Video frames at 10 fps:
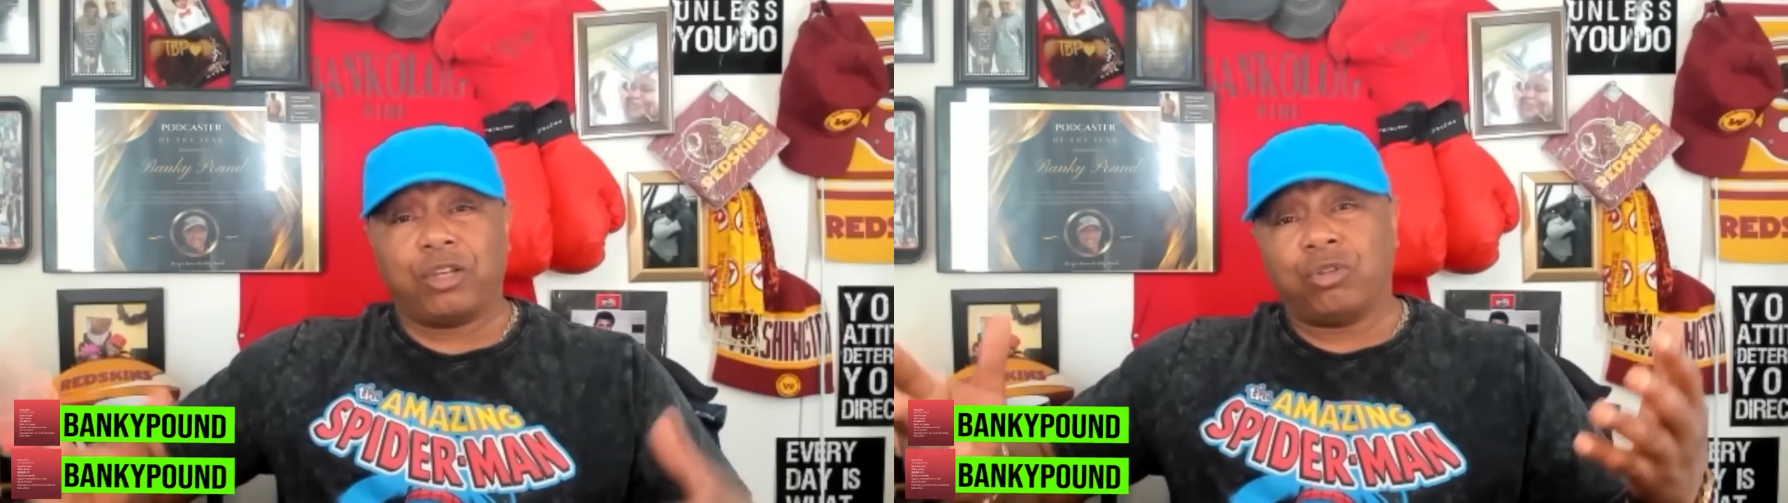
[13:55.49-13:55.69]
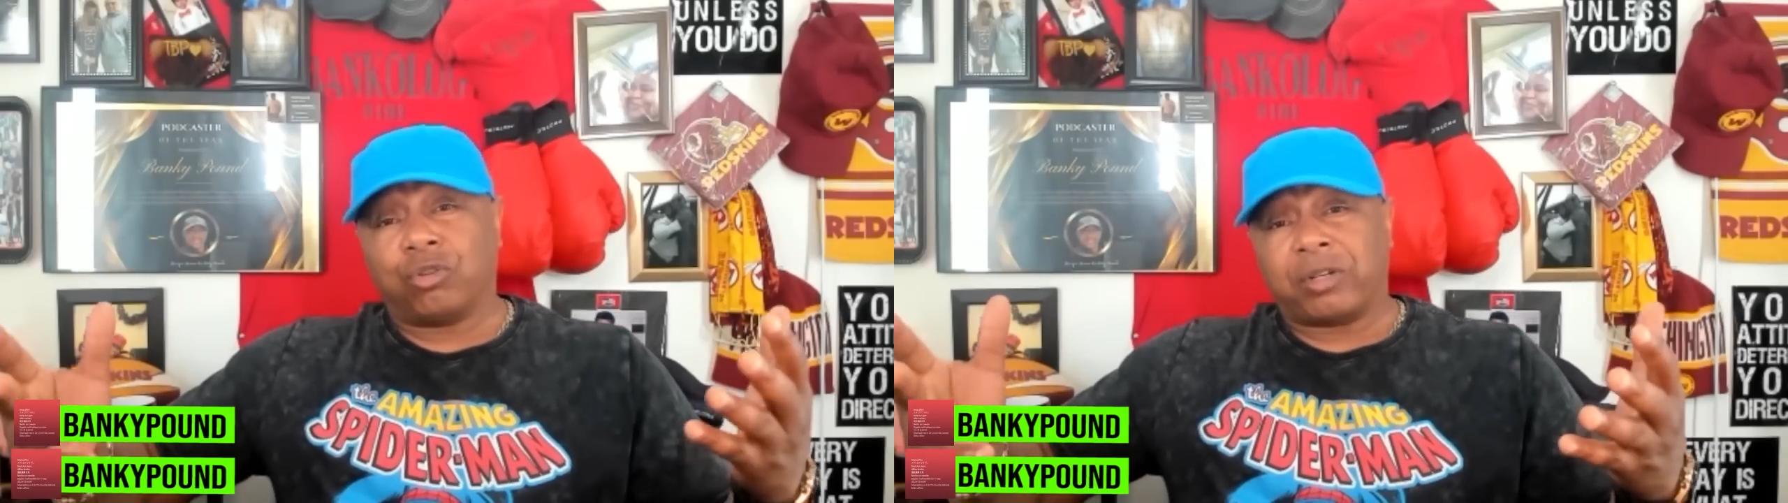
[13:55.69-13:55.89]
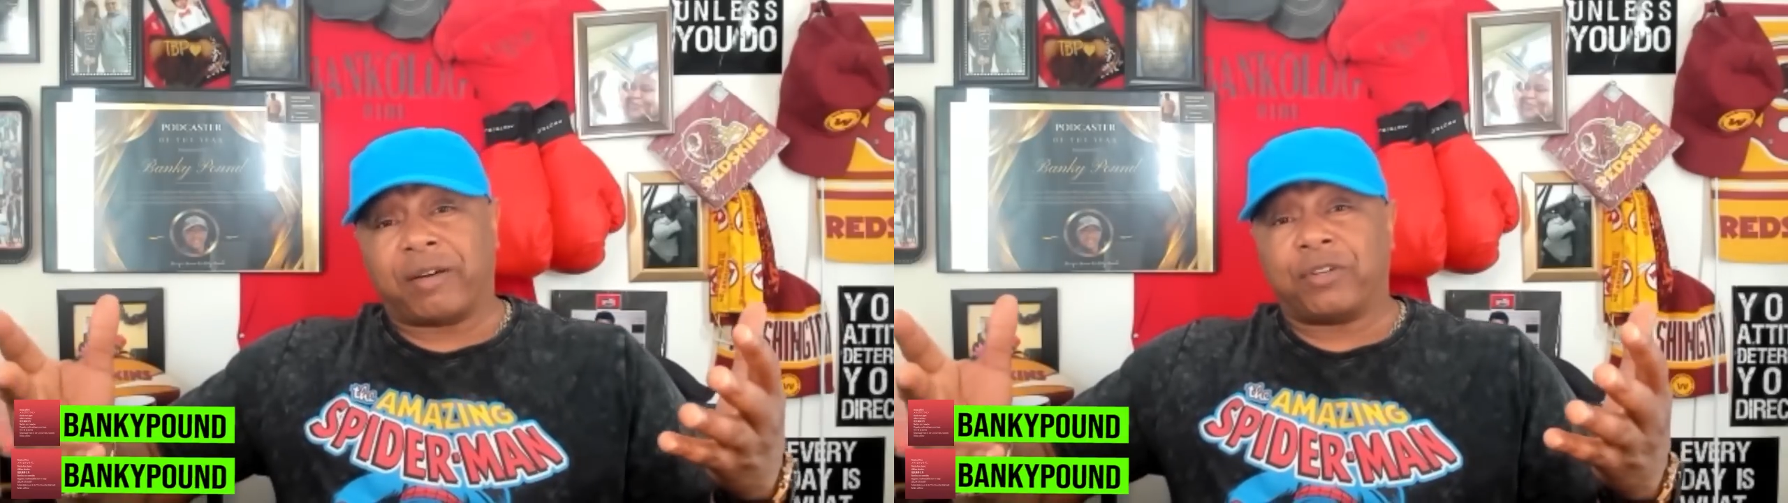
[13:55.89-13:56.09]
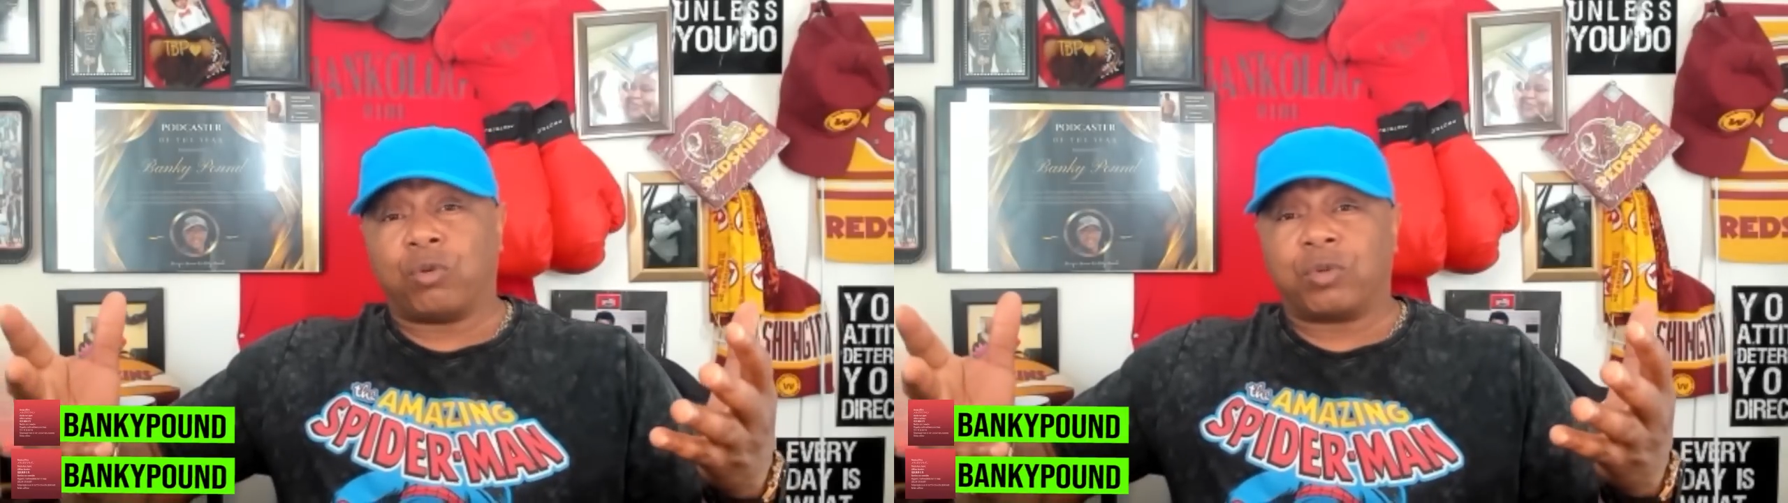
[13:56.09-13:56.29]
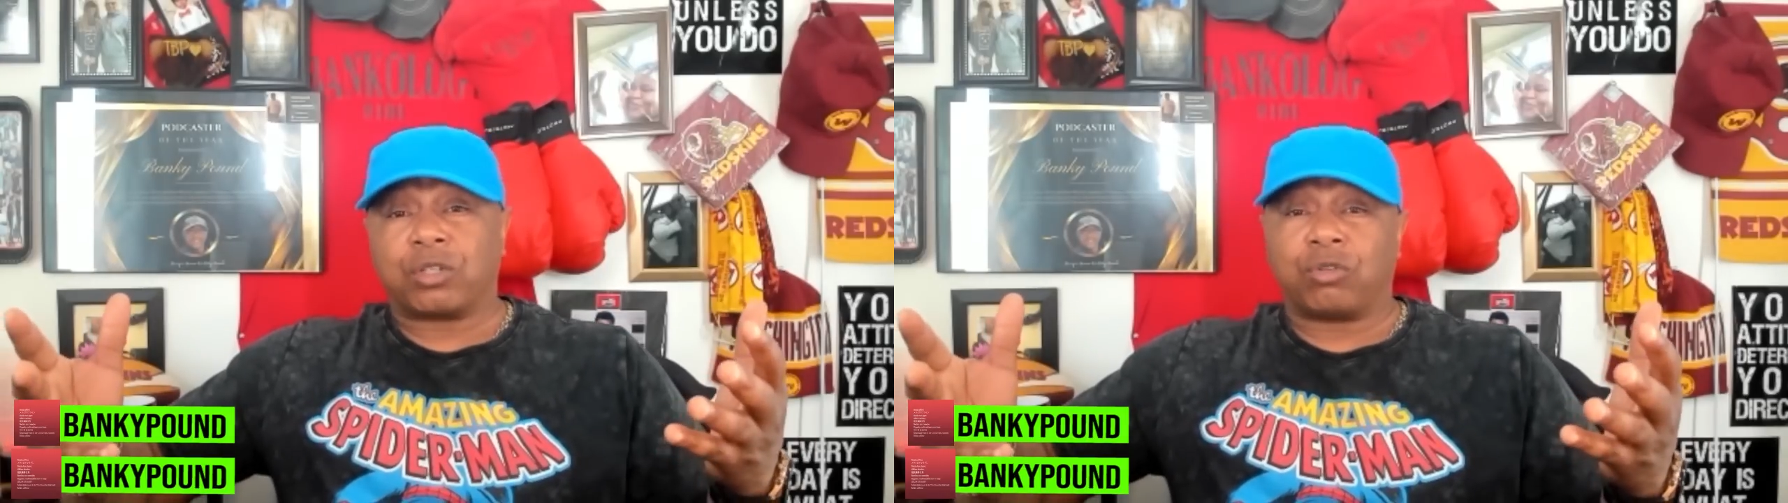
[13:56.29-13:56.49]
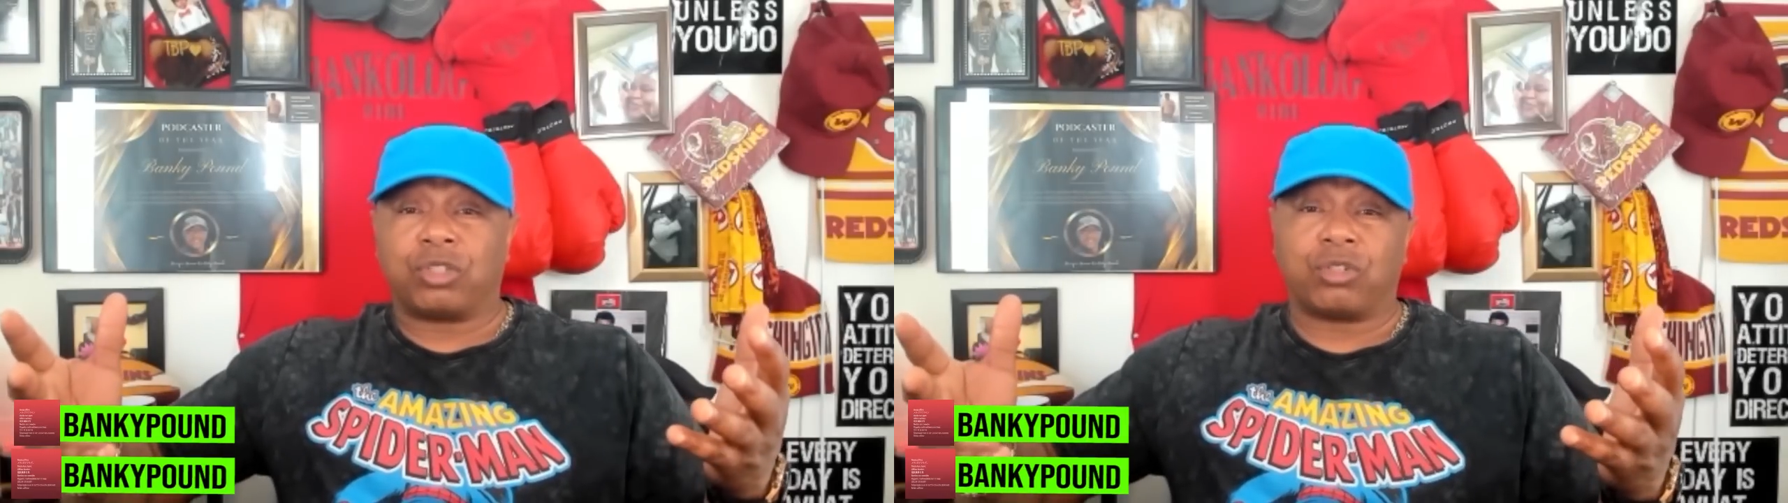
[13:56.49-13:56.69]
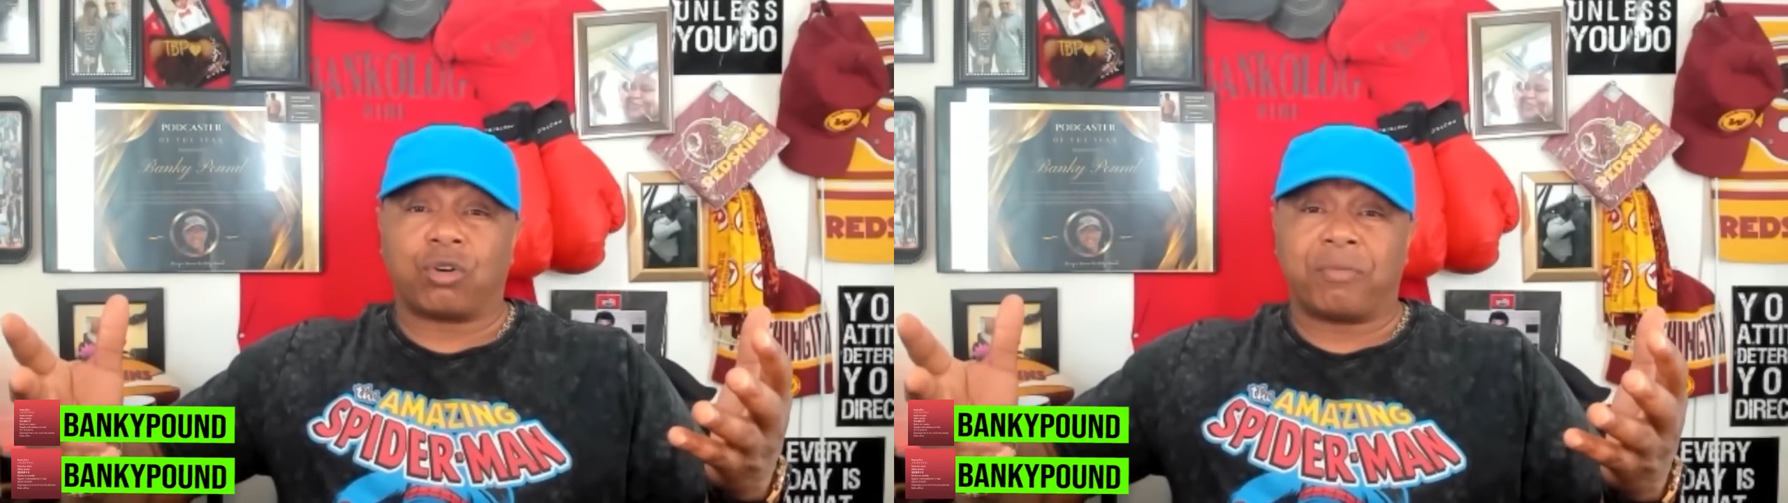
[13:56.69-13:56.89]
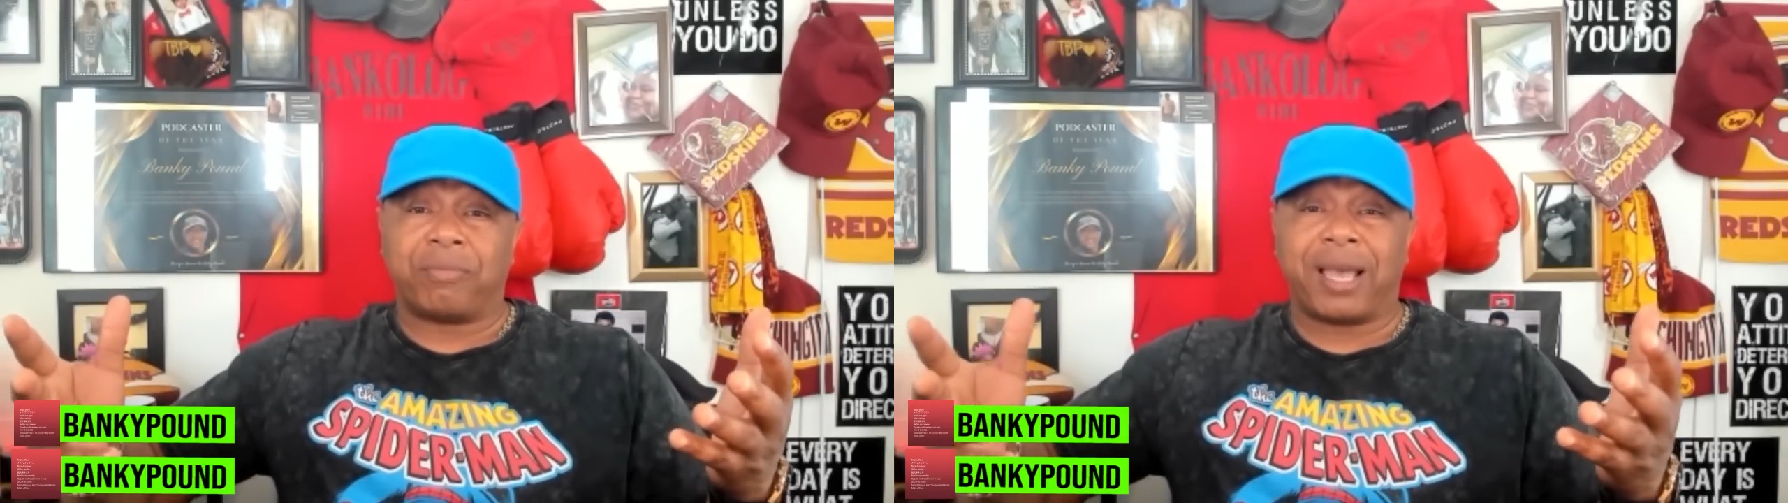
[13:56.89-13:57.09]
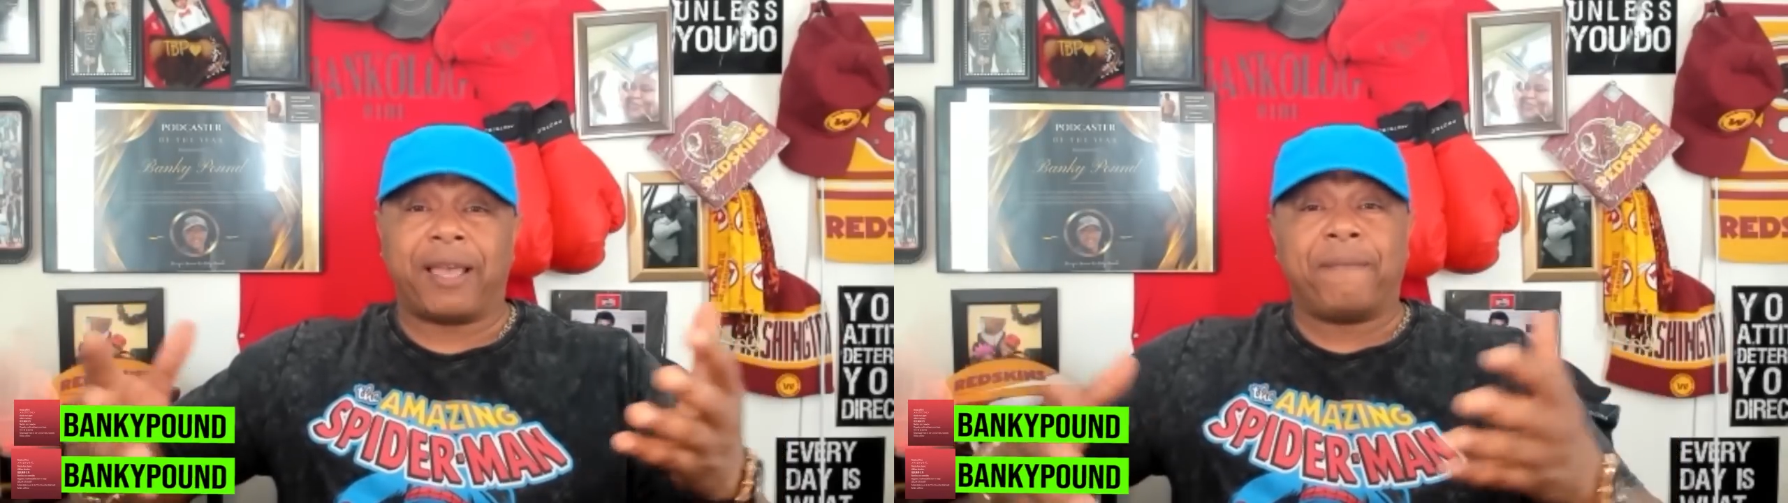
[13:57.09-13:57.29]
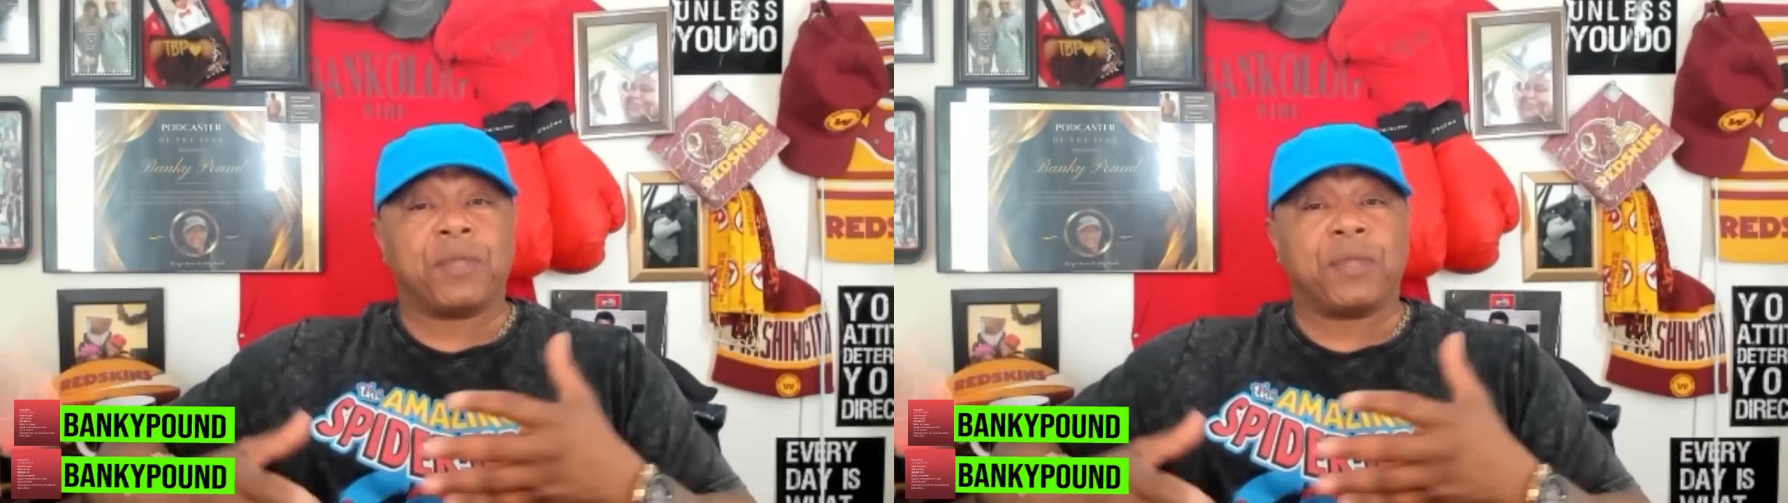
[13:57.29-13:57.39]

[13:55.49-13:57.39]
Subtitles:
you don't ever know what's on the joker mind.